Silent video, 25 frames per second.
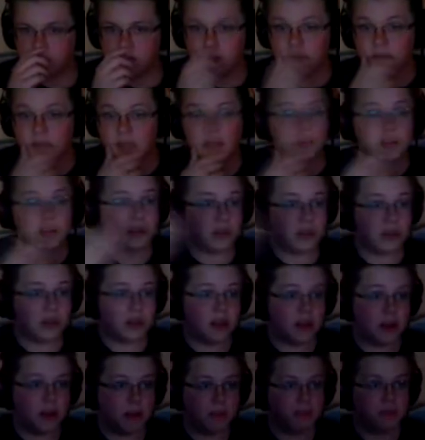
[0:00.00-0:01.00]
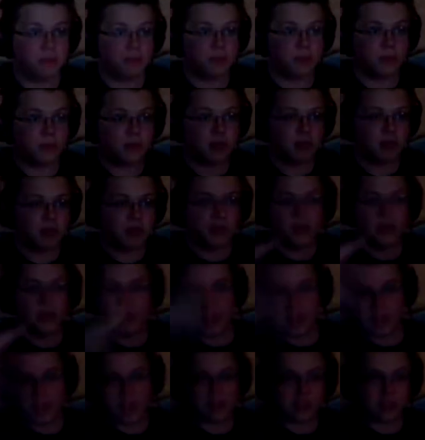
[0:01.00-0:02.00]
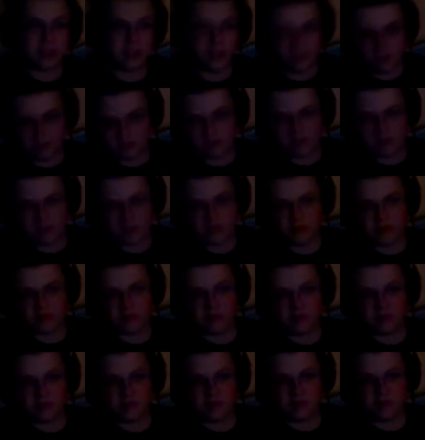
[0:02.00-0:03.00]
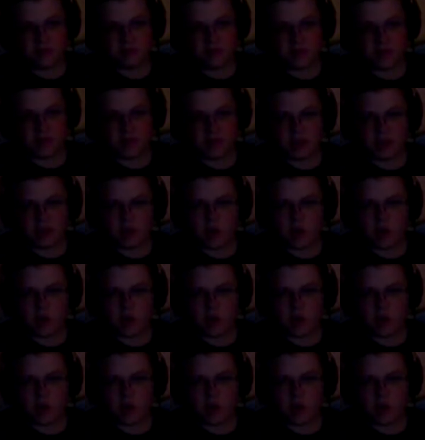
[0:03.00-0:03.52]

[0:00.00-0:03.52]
then to the chasm, and then